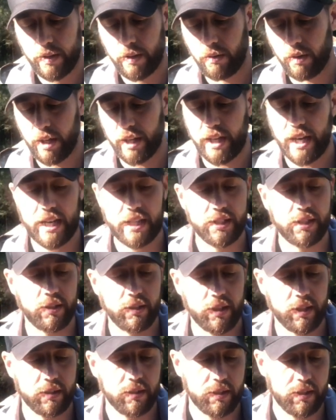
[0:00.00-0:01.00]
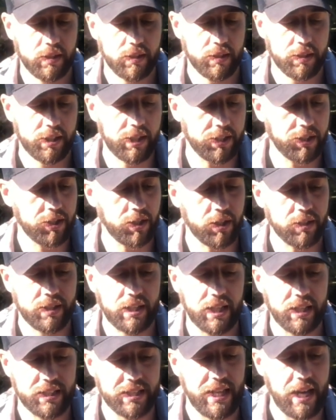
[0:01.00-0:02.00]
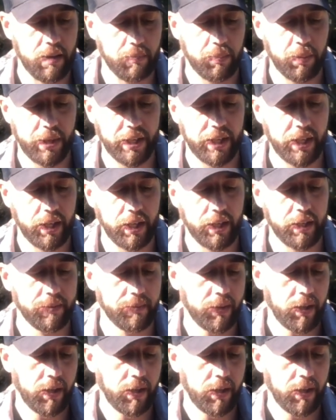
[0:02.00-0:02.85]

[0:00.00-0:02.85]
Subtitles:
Really nice. You can cinch those things down pretty good.